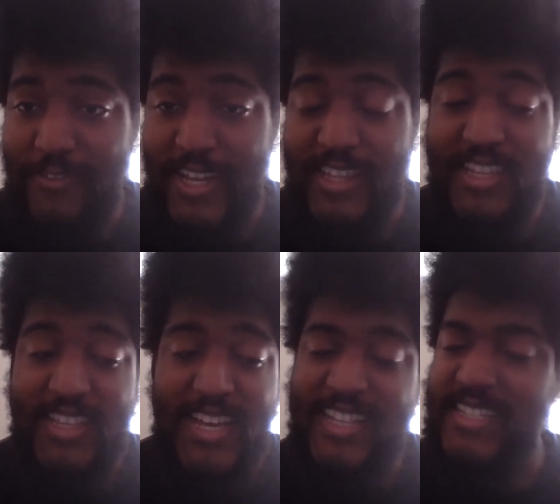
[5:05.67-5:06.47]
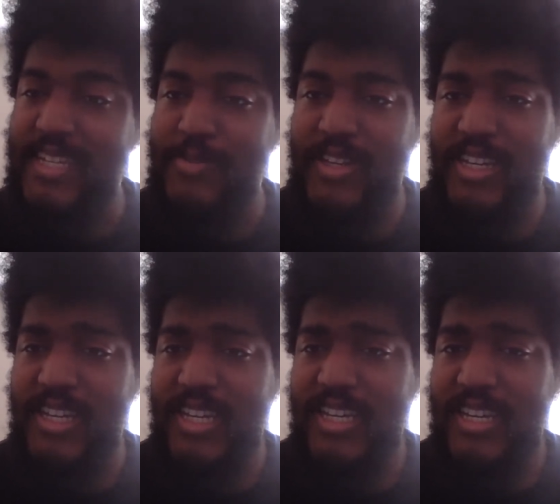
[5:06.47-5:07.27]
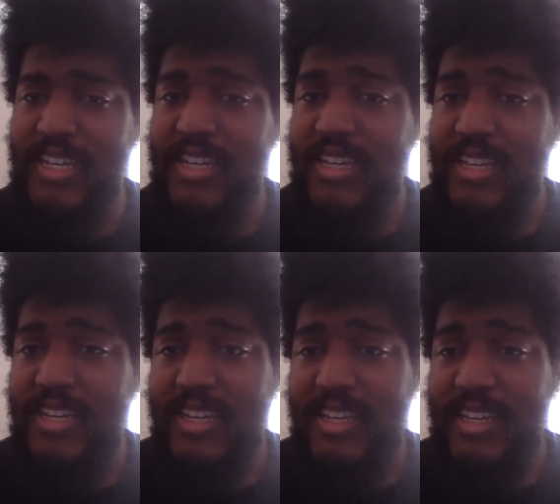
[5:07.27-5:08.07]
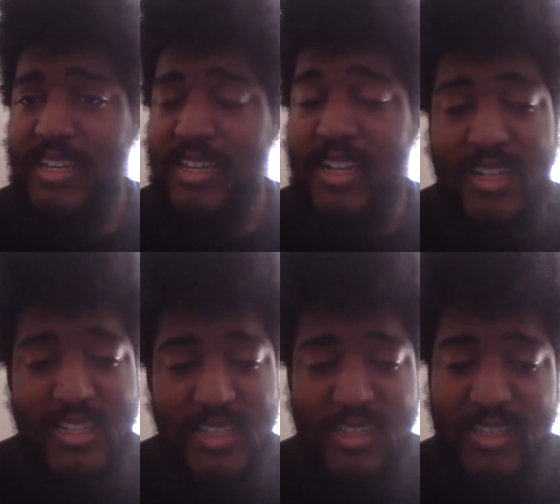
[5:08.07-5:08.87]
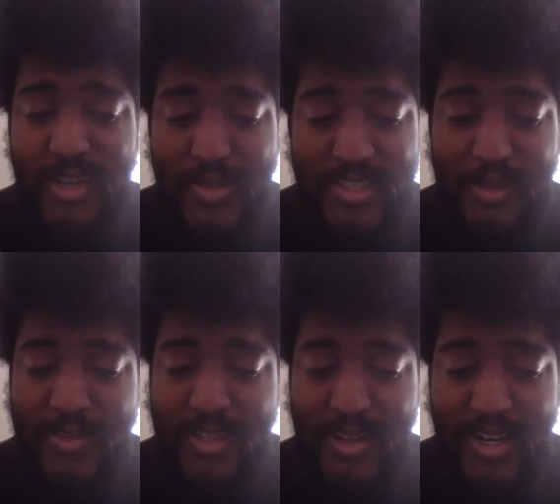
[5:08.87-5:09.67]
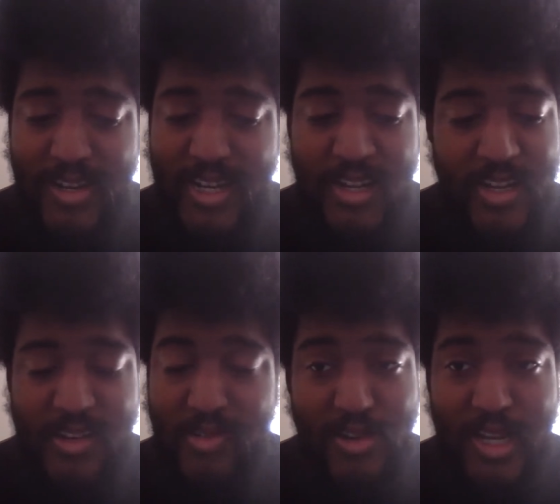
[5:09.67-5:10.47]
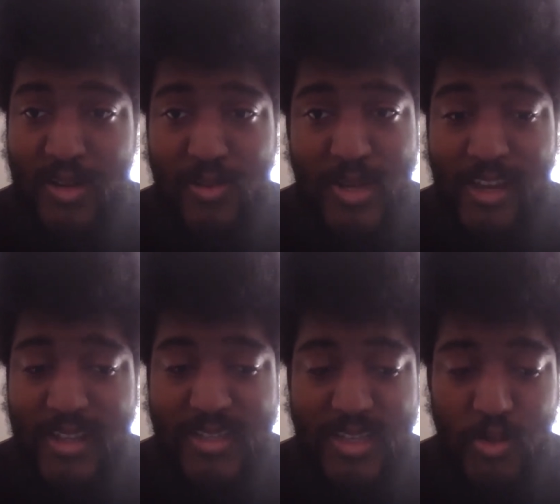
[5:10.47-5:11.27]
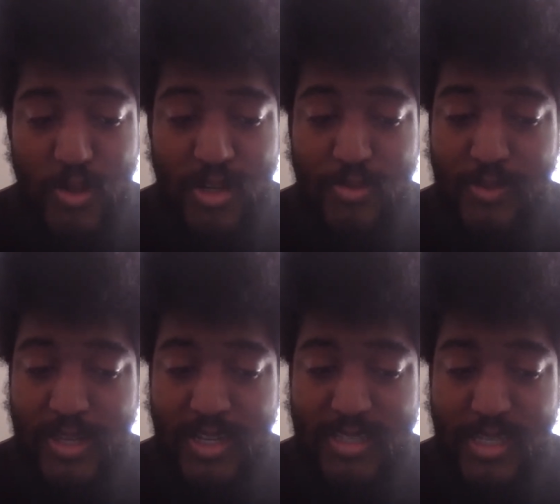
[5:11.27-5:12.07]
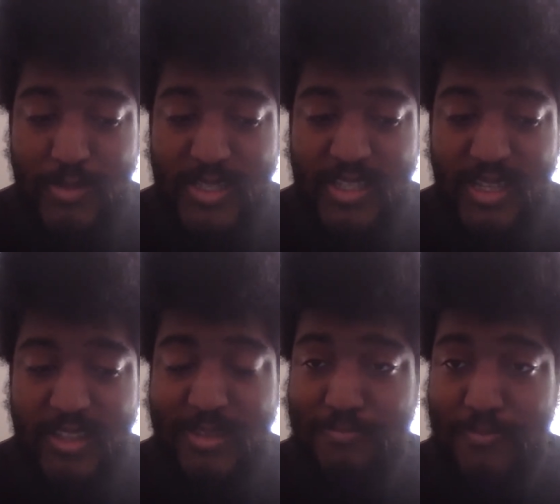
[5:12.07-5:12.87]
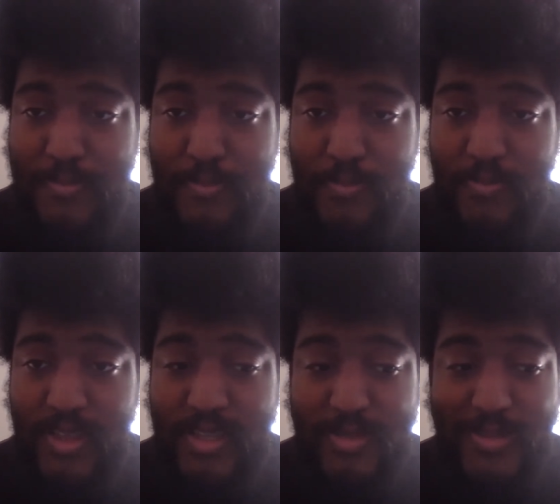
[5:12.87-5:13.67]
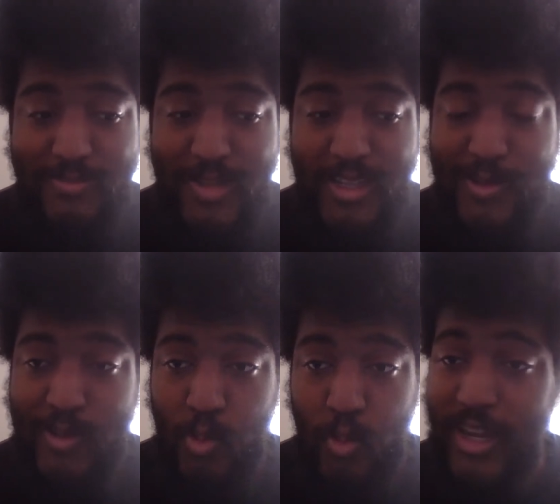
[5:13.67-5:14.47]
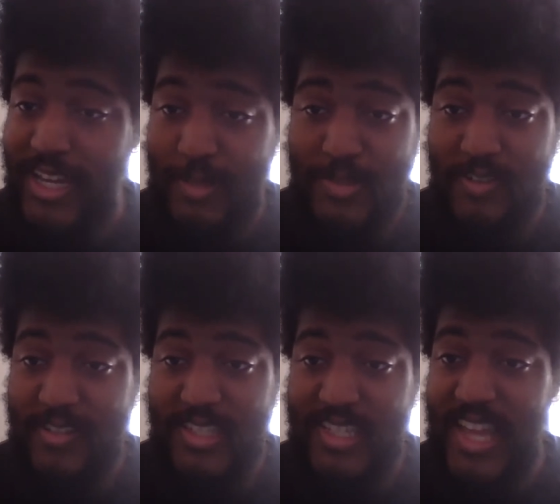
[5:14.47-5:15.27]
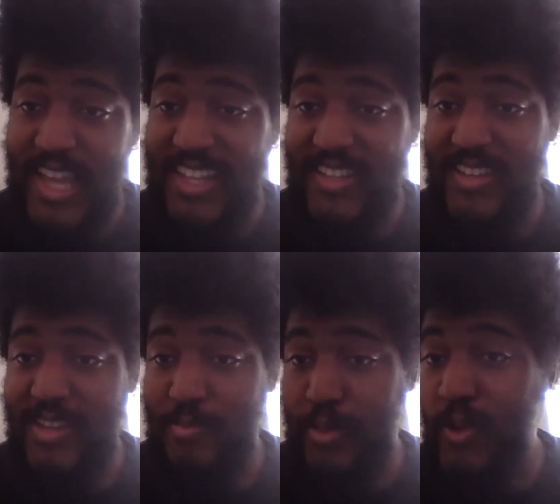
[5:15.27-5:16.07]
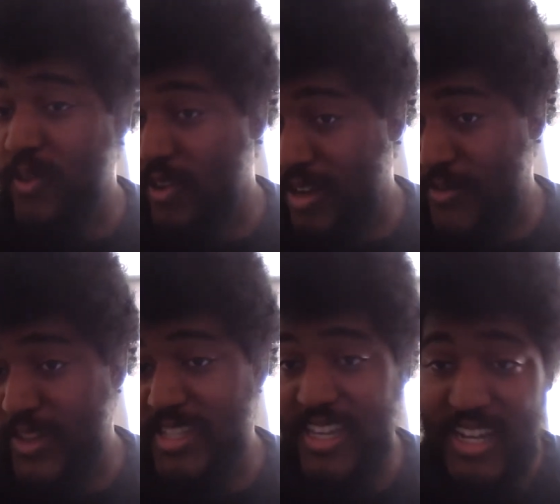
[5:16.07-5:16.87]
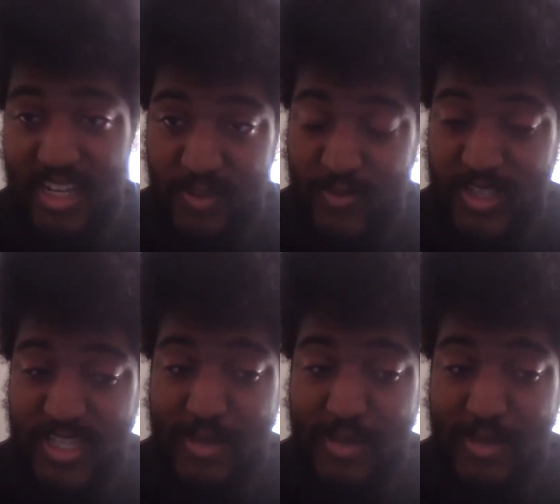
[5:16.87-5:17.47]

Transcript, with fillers: I think that's going to be it's, it's going to be something. I don't I, don't know, I don't know how that's going to work, but I mean it's going to be something because I mean we know the Rams are stacked both on offense and defense.